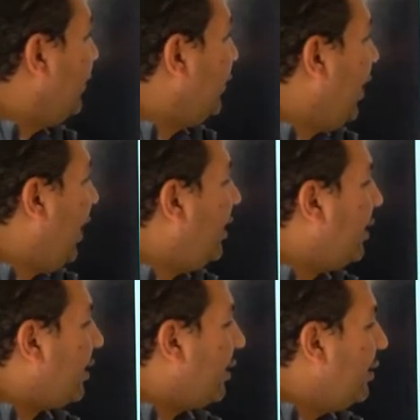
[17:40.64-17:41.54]

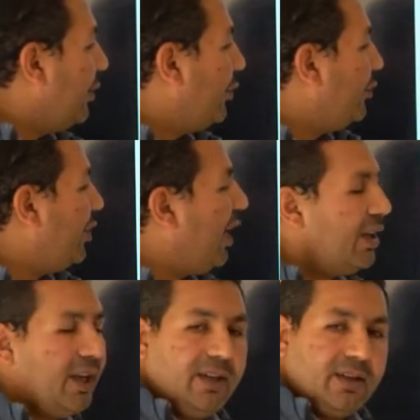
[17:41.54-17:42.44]
take,
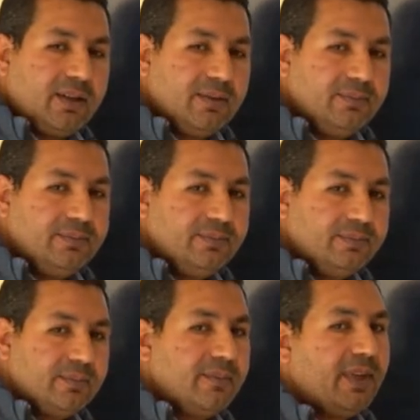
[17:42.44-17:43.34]

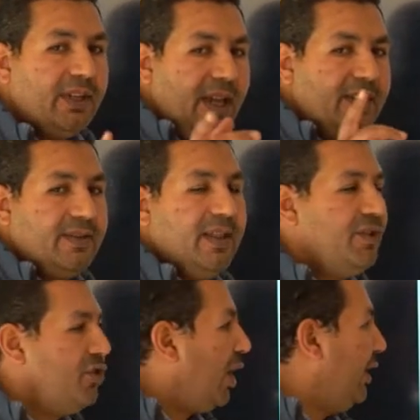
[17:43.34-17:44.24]
taking. Yes,
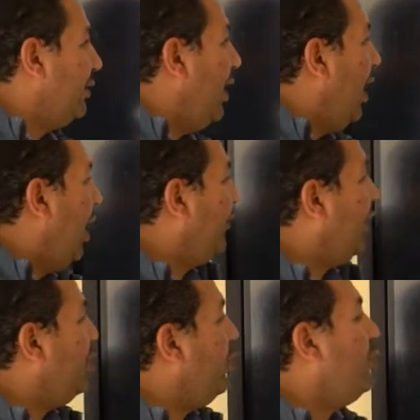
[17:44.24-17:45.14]
that's right.
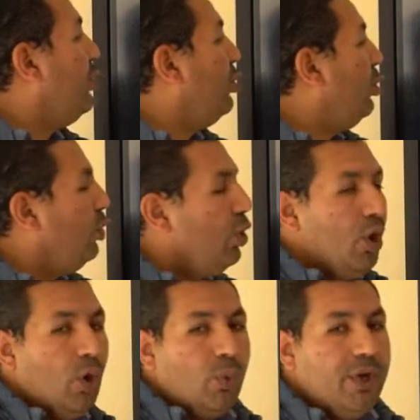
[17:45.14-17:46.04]
After used to,
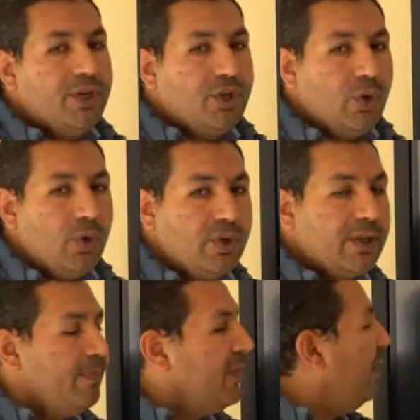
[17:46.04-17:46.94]
we choose
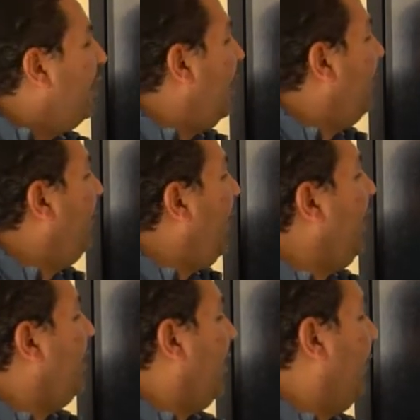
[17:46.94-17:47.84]
the
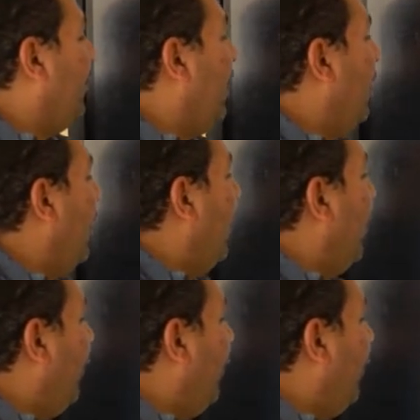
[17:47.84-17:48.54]
infinitive